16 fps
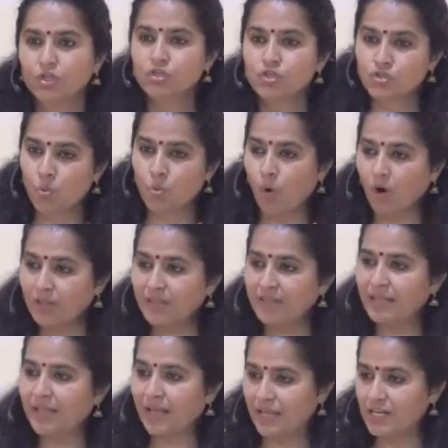So what
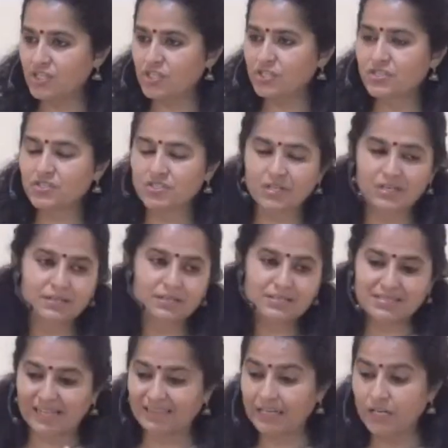the ancients did is
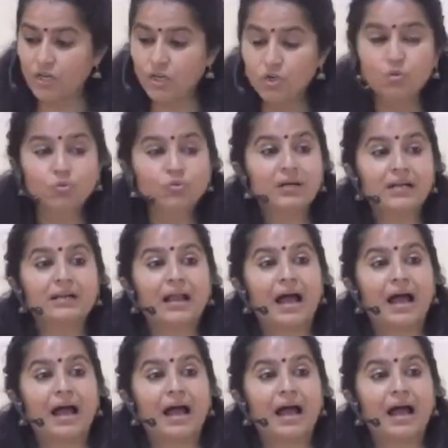that they knew that